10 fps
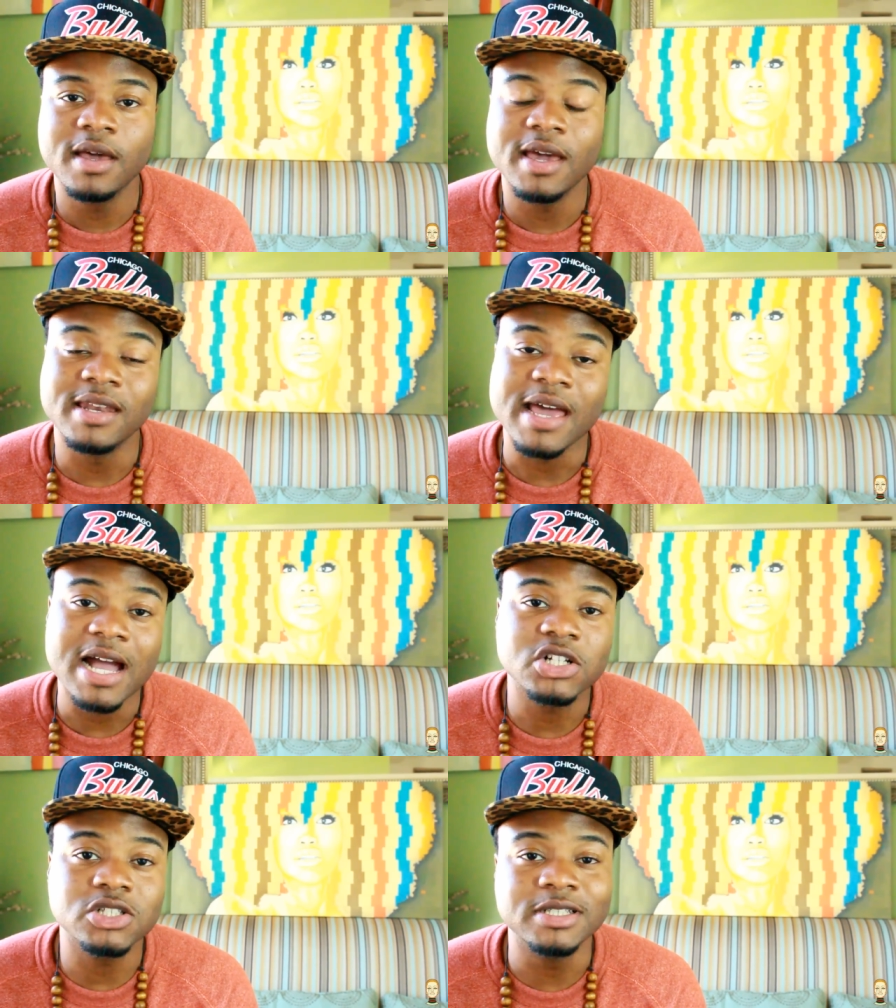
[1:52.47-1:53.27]
and
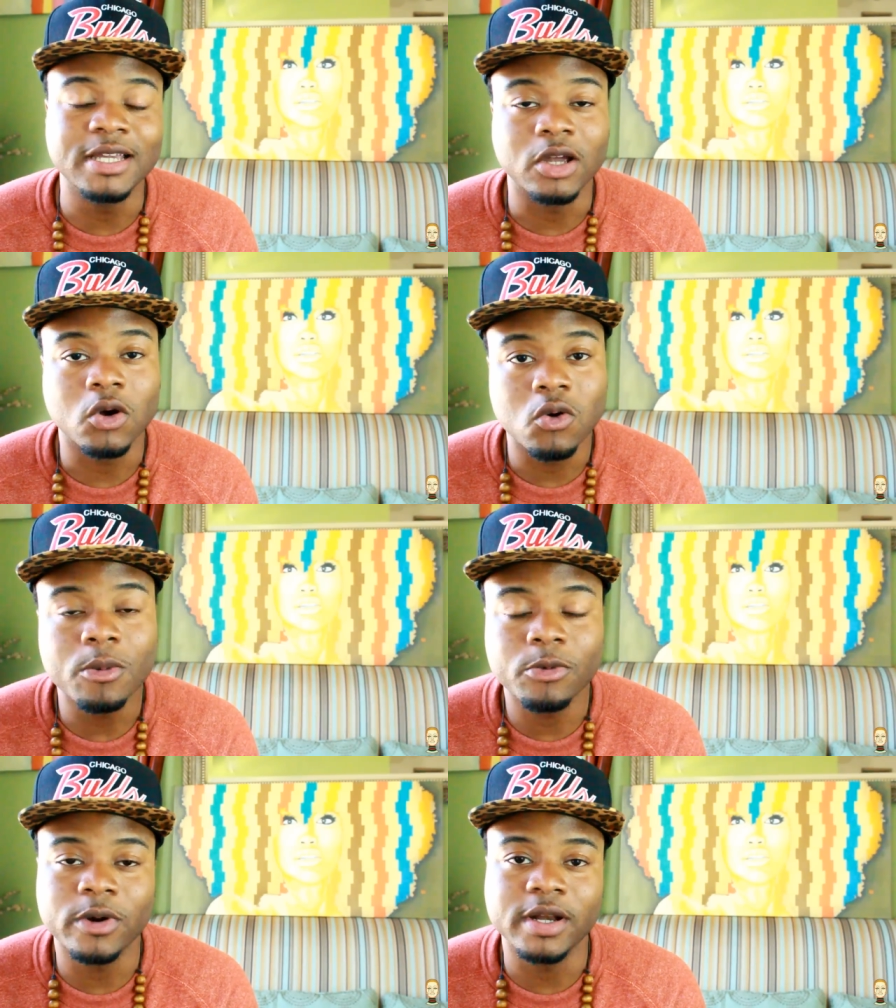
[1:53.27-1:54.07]
actually
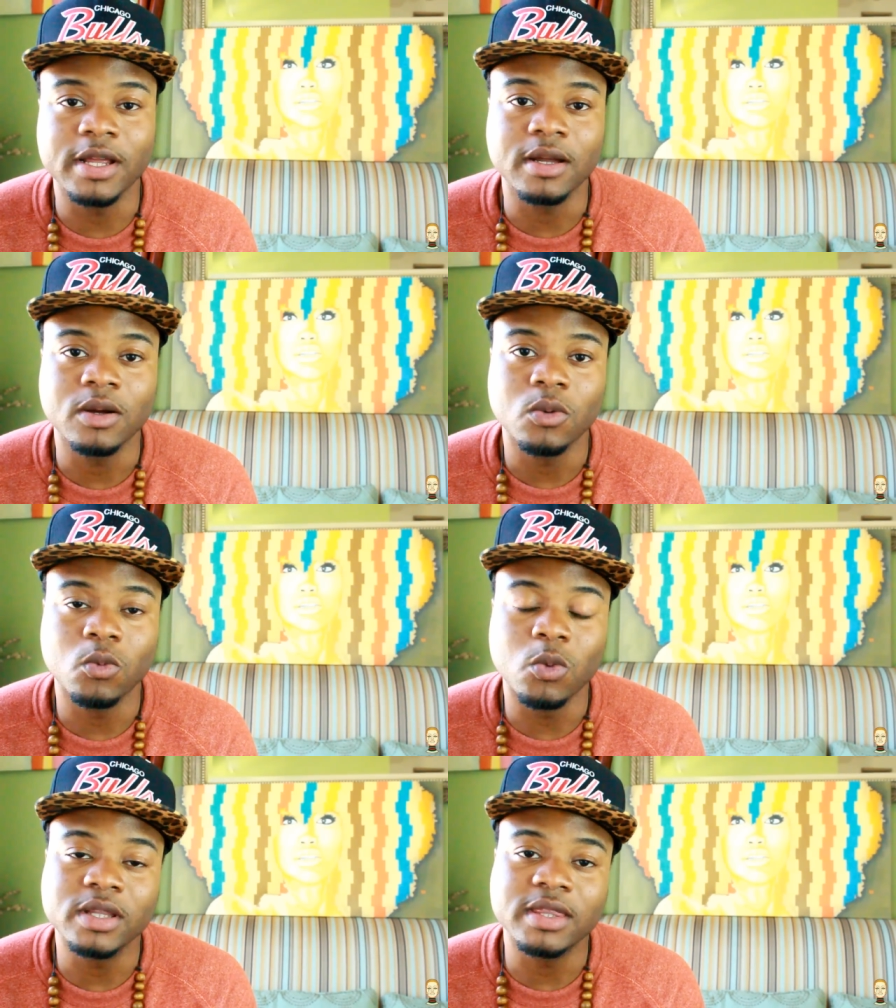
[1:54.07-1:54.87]
incorporating
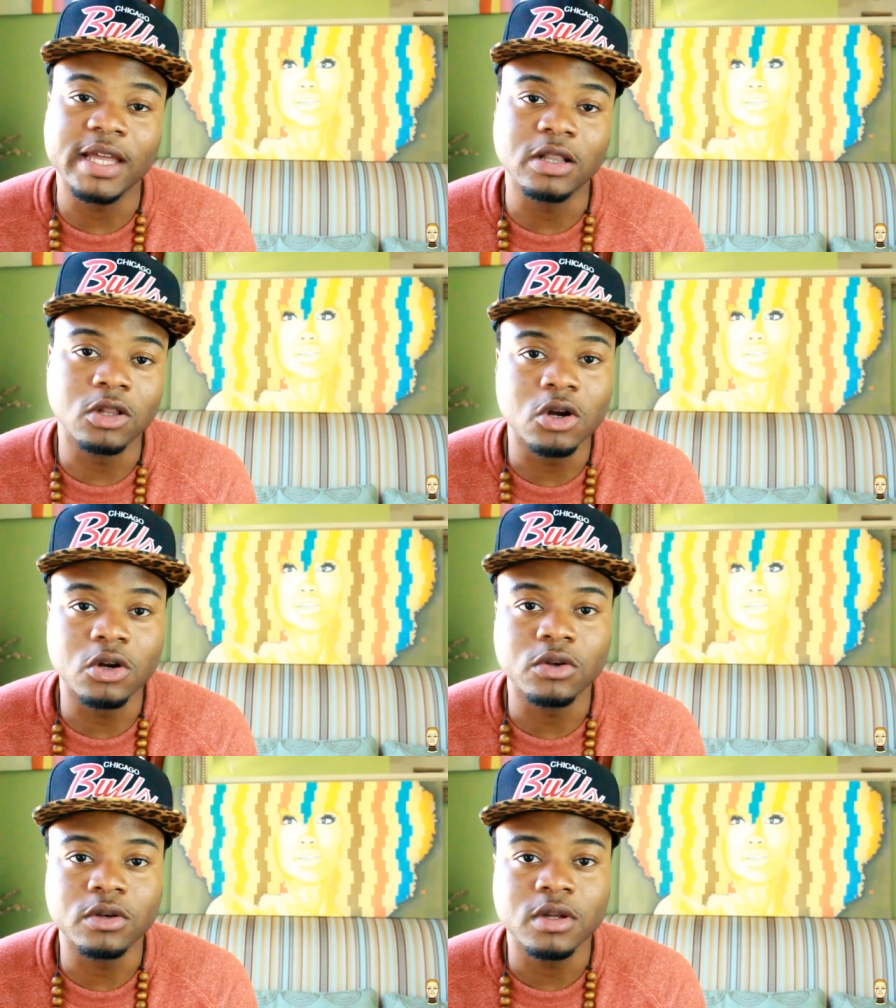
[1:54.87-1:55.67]
what they
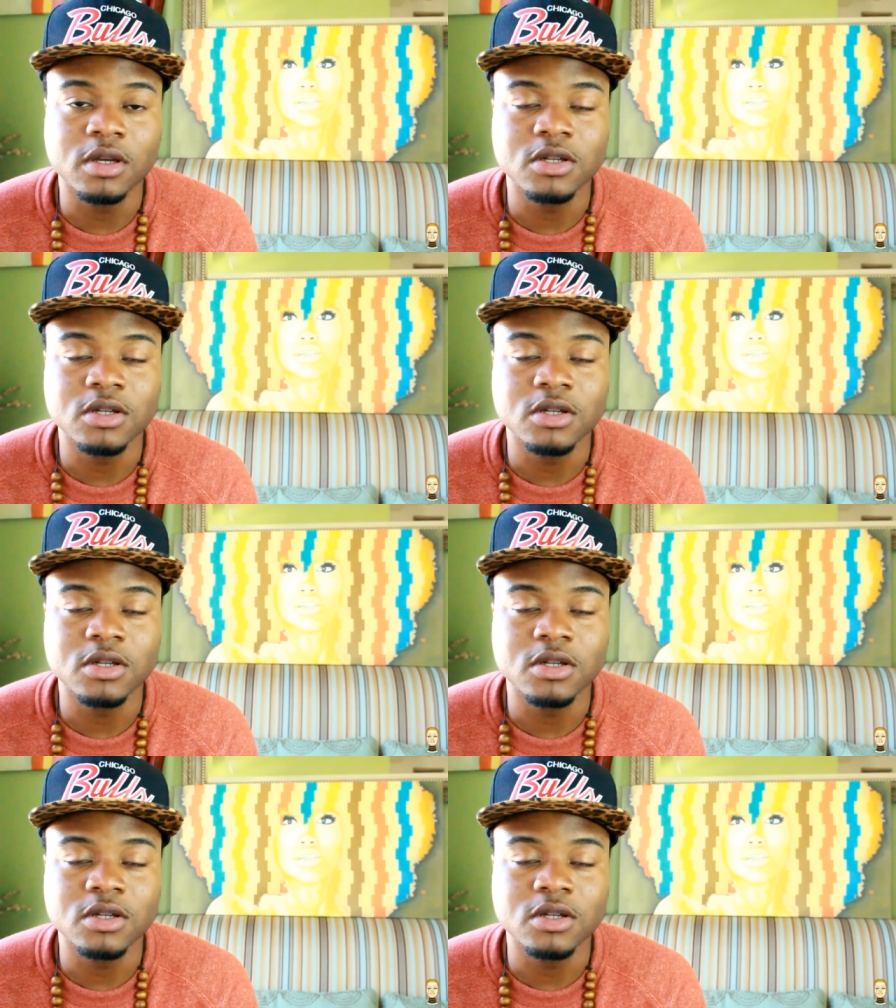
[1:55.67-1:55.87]
learn